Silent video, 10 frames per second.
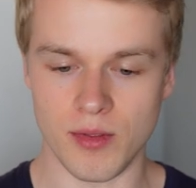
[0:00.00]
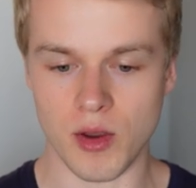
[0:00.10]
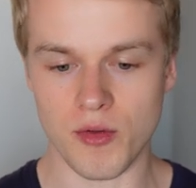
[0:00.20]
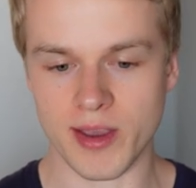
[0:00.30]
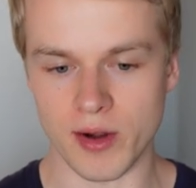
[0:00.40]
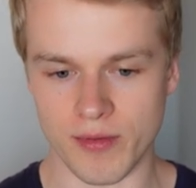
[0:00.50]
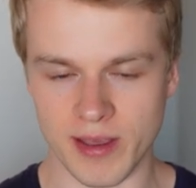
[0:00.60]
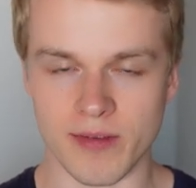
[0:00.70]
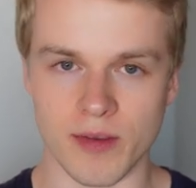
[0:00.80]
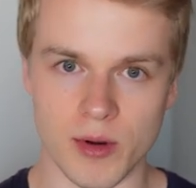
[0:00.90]
Those kind of
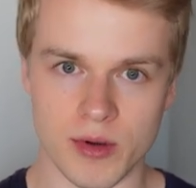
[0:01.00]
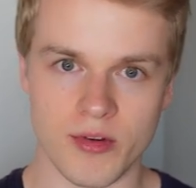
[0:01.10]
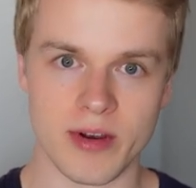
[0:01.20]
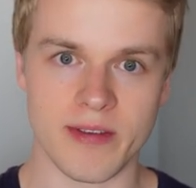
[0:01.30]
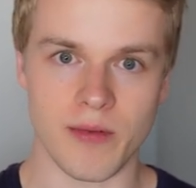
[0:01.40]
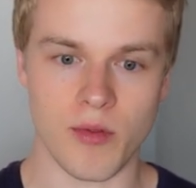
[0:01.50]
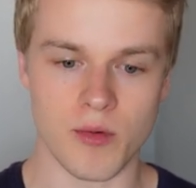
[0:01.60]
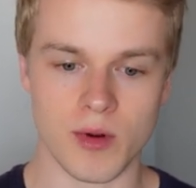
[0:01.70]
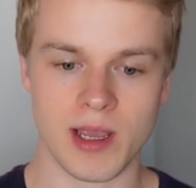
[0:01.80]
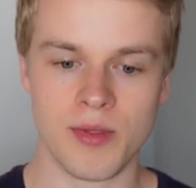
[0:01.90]
things is what you usually send
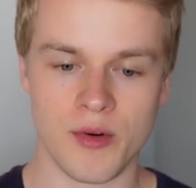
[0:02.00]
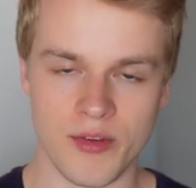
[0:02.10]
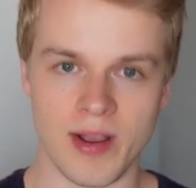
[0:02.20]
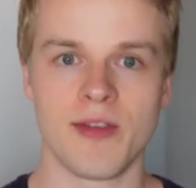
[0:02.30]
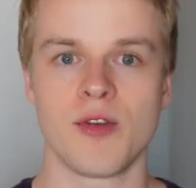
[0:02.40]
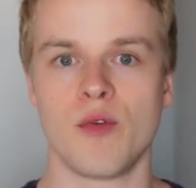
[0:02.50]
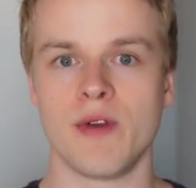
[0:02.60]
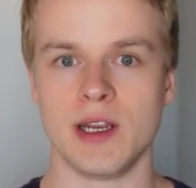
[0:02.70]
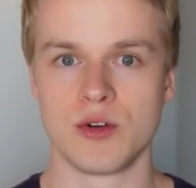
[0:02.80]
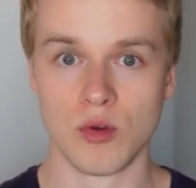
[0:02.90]
through in the results
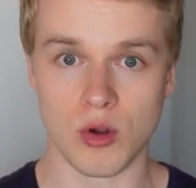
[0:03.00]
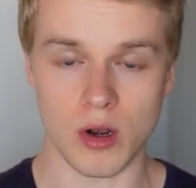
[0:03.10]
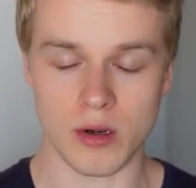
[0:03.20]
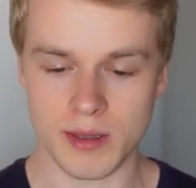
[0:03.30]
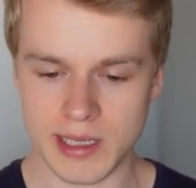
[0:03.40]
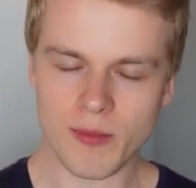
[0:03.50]
of a tool call.